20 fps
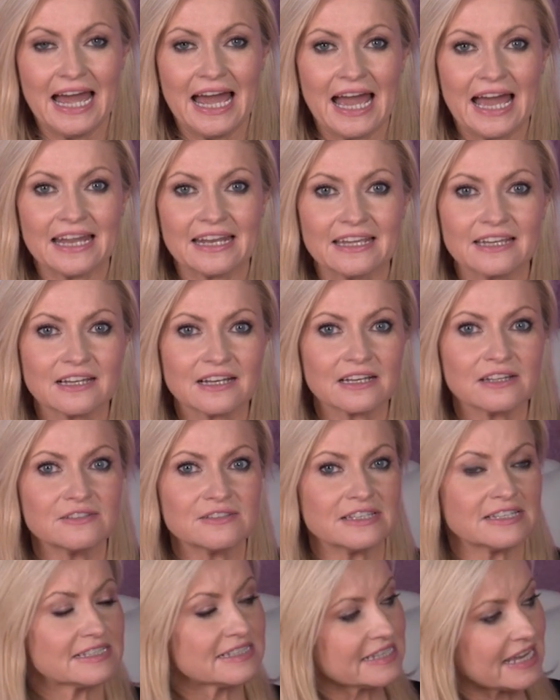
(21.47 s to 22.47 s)
and it includes
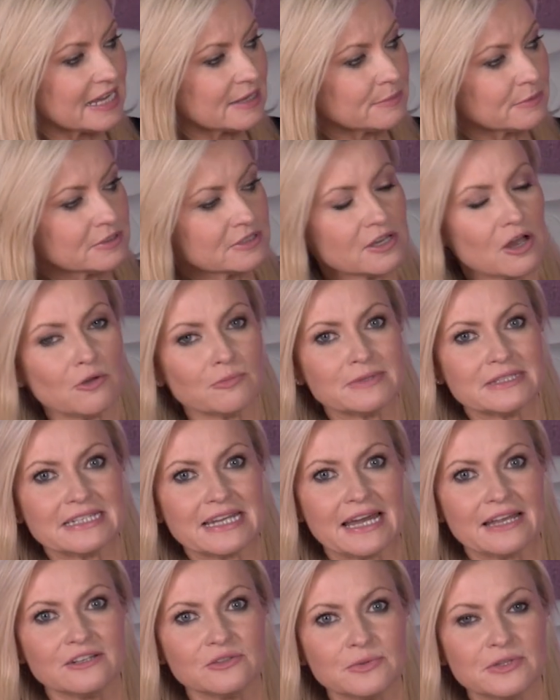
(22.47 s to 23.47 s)
this tabletop
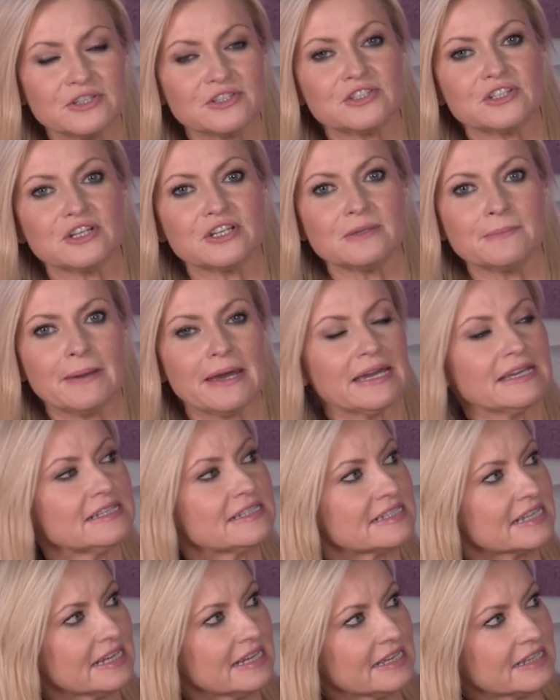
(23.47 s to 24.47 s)
stand with sturdy base,